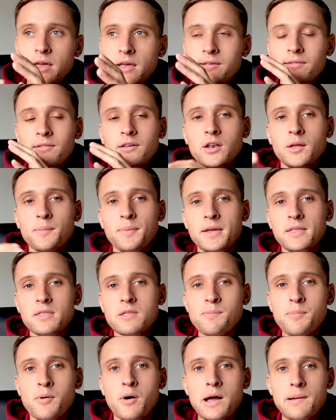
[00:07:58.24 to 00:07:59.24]
It's going to be in
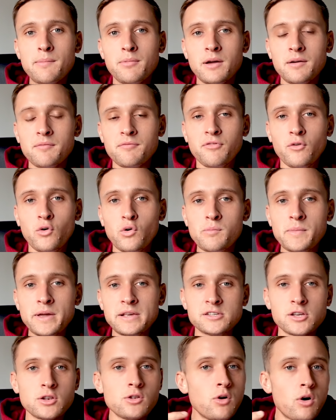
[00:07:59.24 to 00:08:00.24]
the pipeline for me.
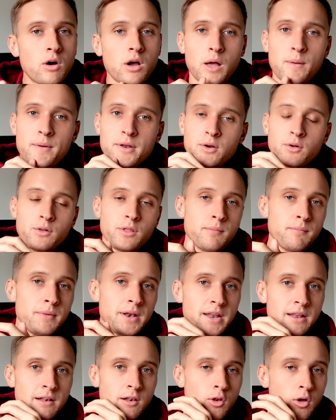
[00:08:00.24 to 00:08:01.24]
There's a lot going on at the
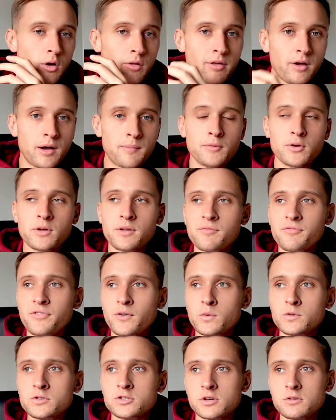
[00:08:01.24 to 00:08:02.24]
minute, a lot that I'm looking
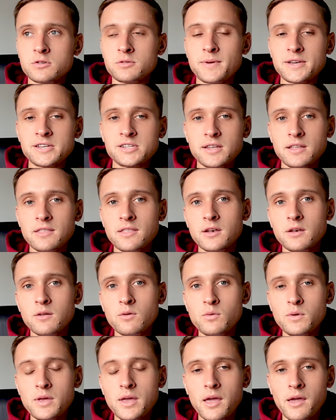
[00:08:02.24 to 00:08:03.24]
forward to, especially in the new
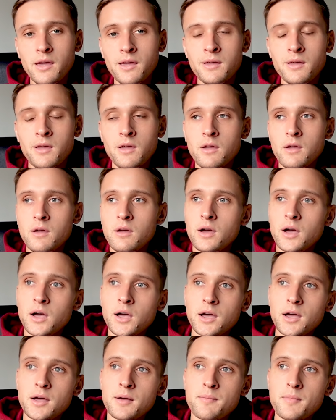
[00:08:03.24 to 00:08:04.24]
year.
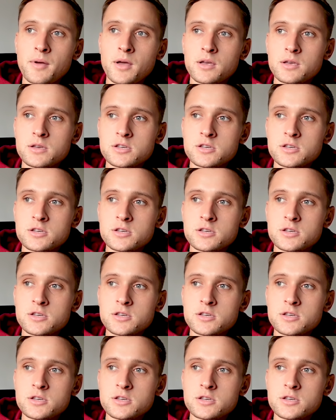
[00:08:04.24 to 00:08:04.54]
So